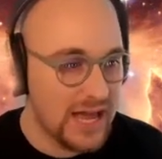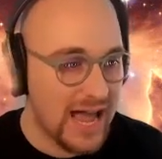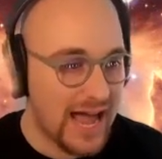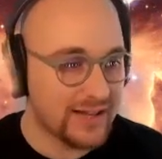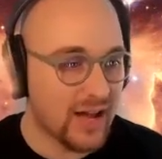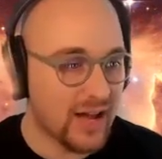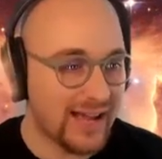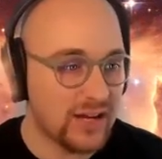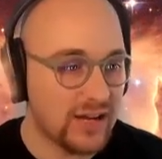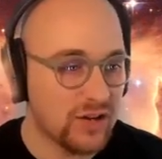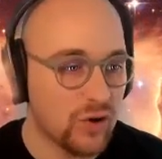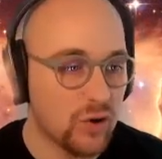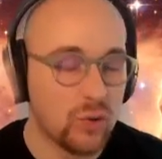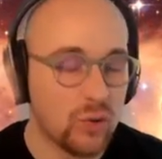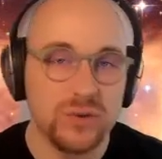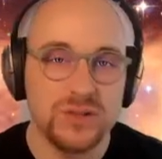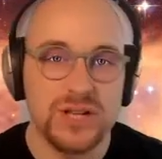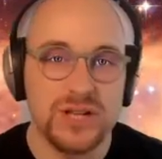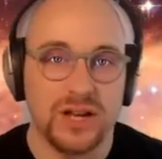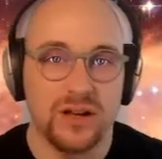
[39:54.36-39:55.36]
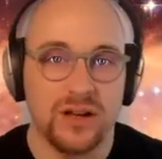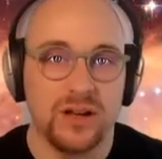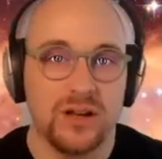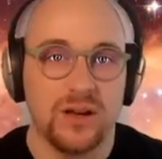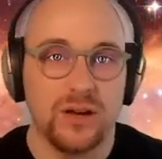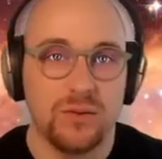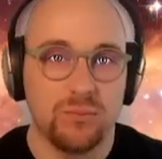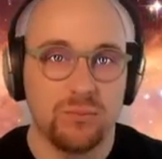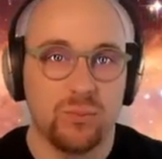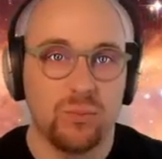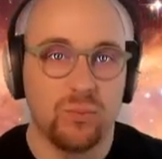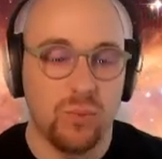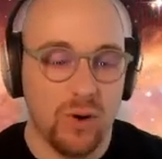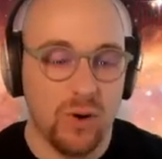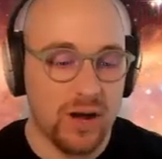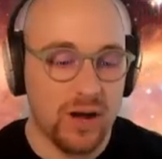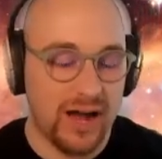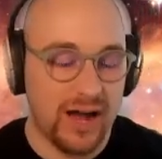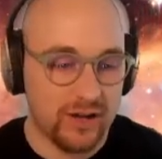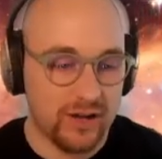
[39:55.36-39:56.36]
And I can alter
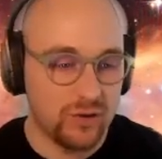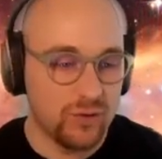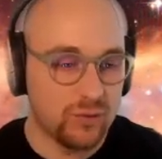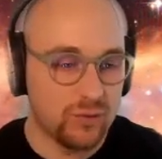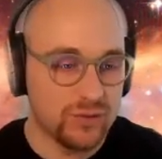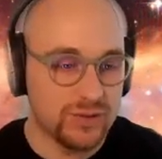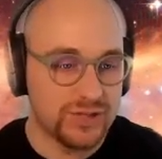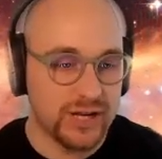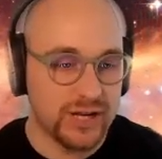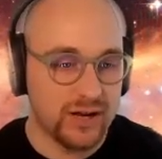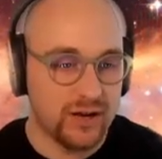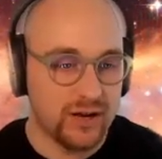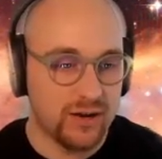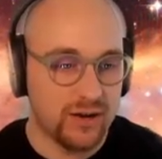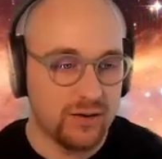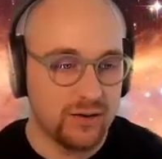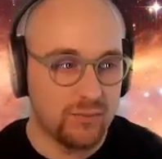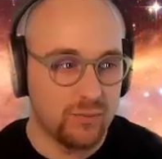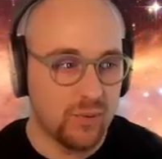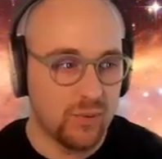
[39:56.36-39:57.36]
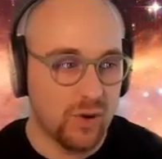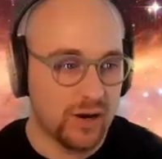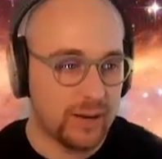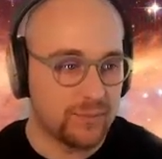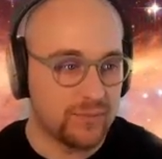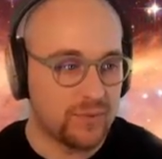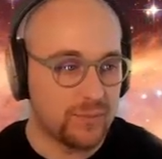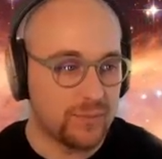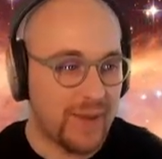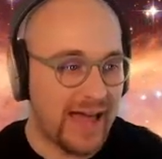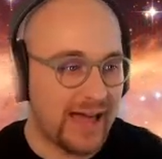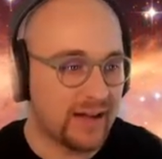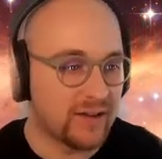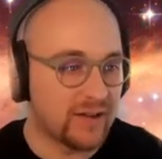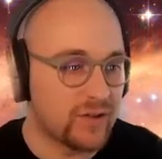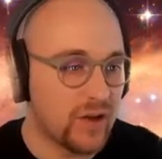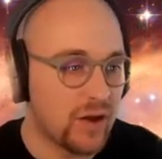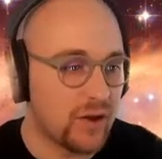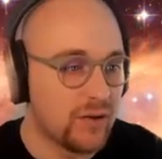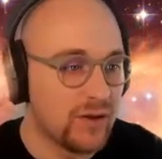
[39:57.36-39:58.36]
what comes back.
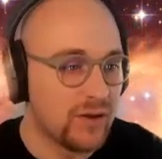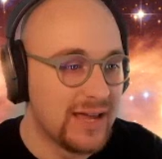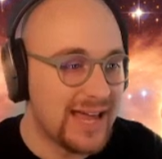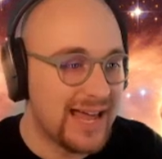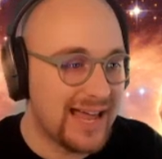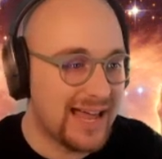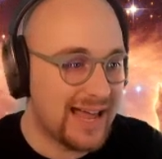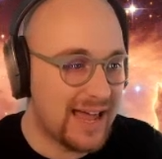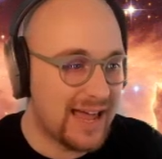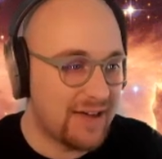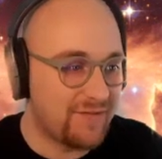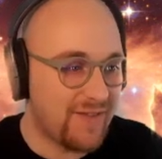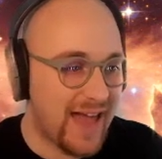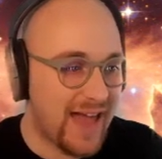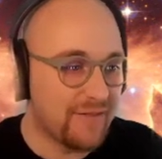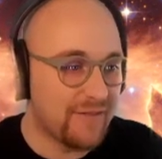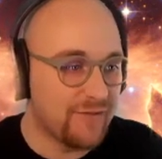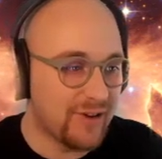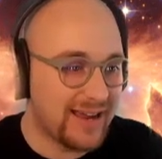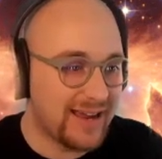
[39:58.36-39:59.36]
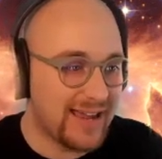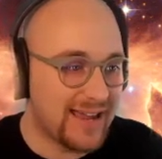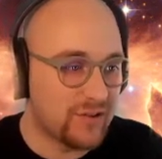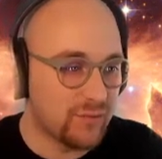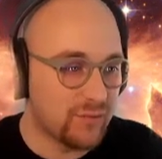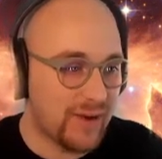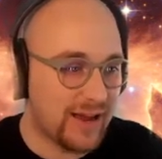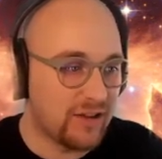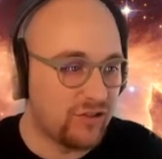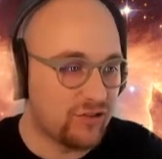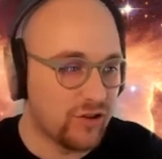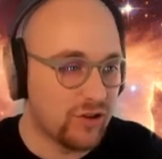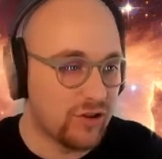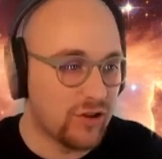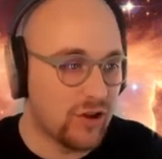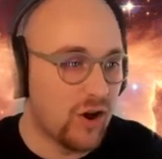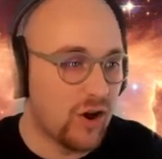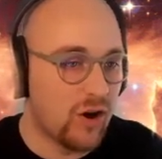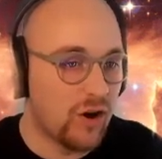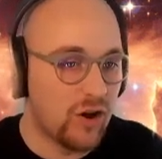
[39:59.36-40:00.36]
So for every
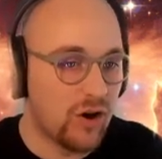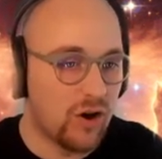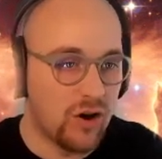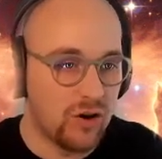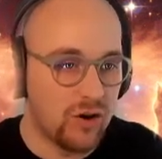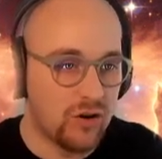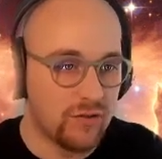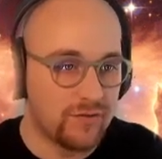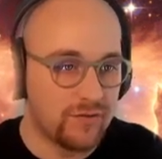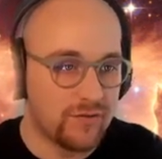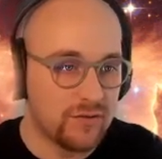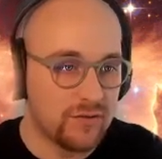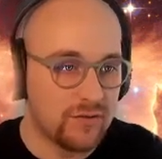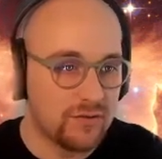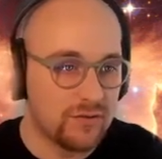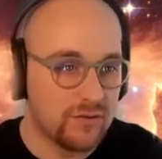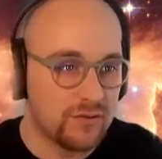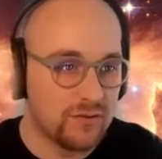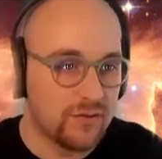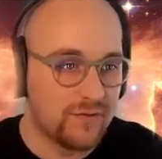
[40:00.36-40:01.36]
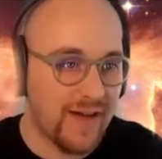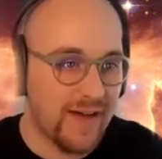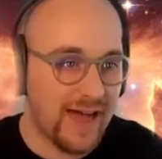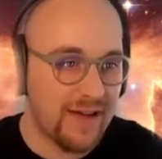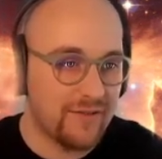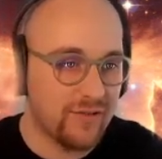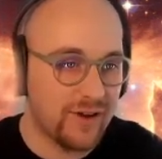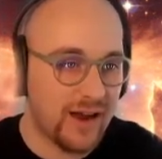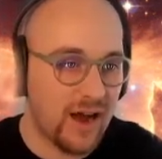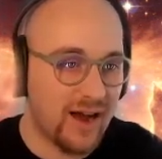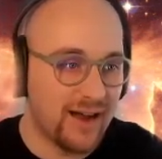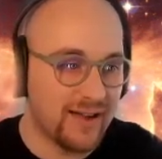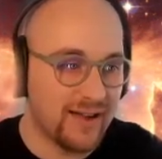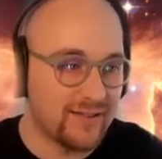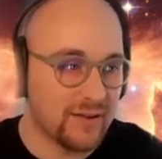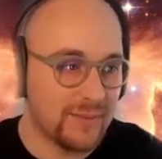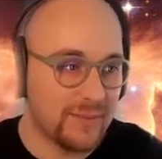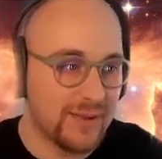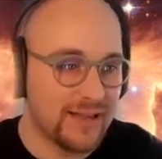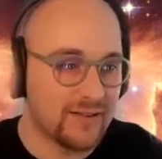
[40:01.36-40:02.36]
iteration for every
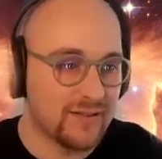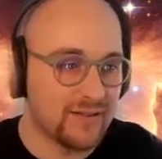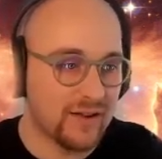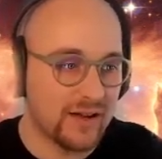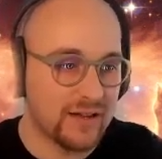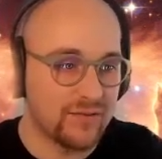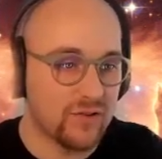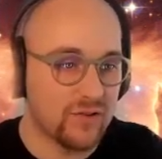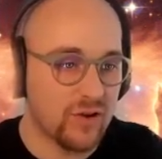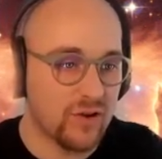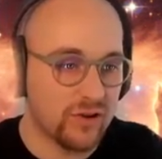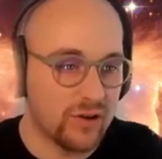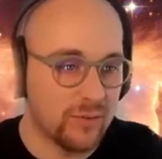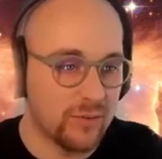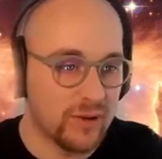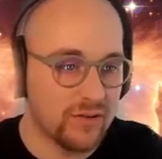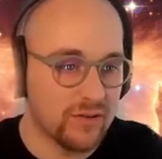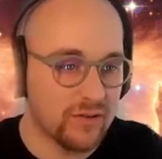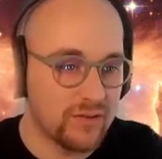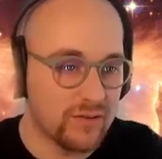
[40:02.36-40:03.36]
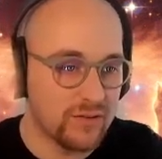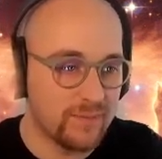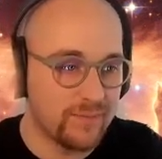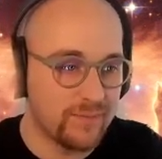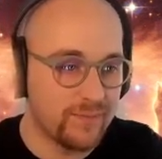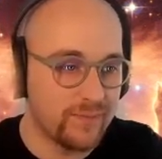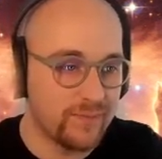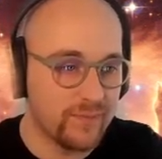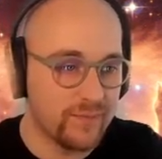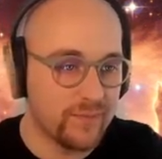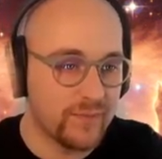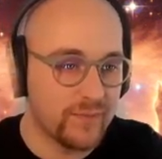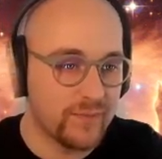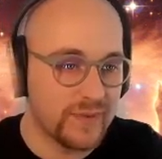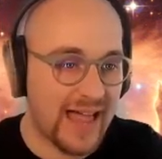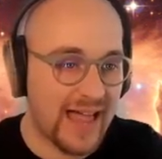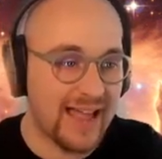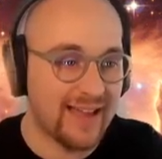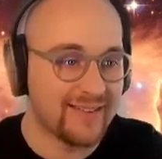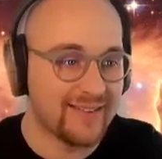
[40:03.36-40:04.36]
item inside of documents, that